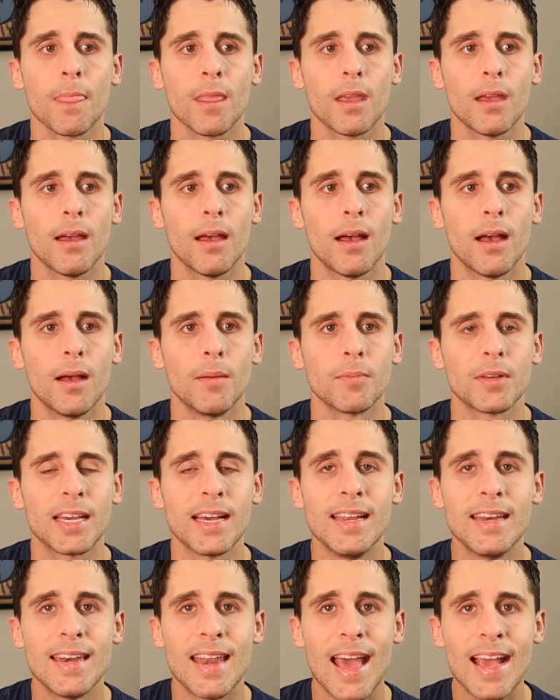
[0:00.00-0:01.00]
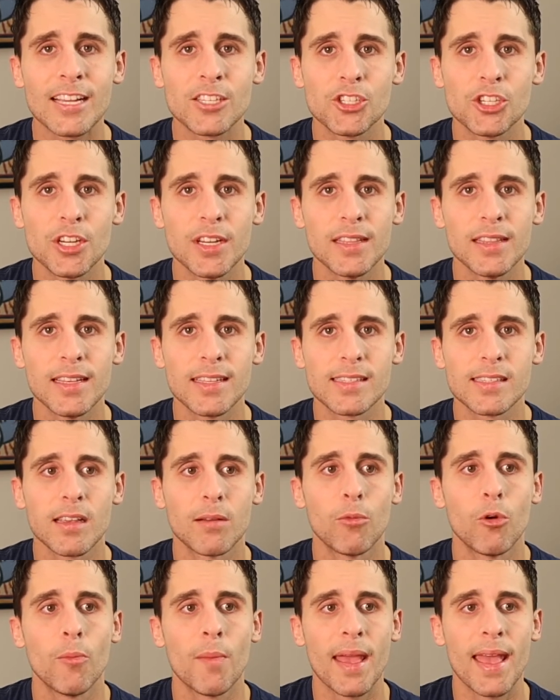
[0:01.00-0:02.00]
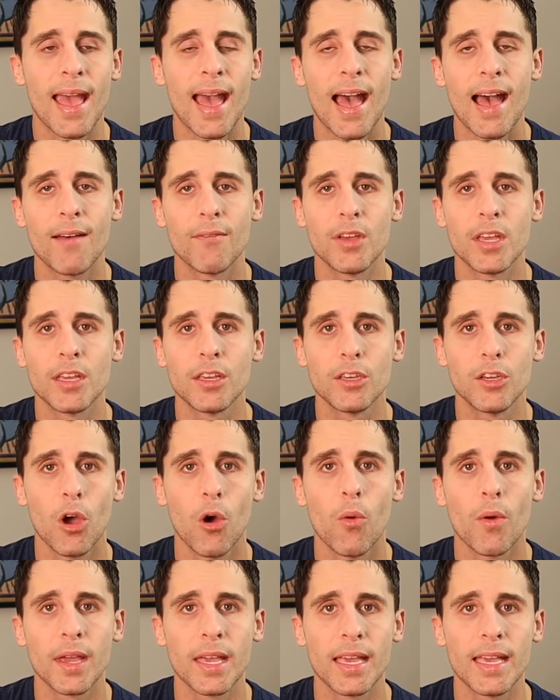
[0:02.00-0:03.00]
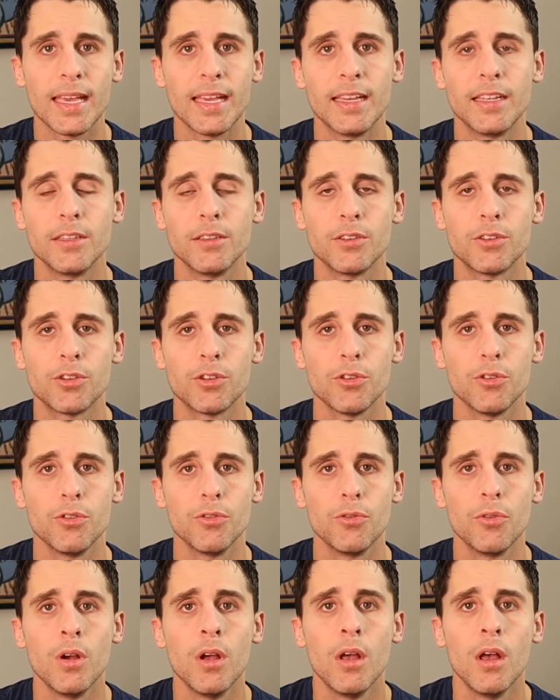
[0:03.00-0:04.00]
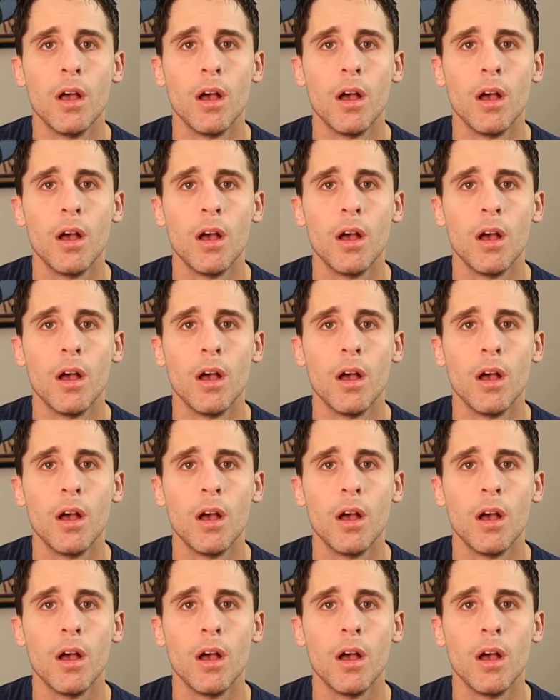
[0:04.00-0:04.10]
connection that someone may have in going into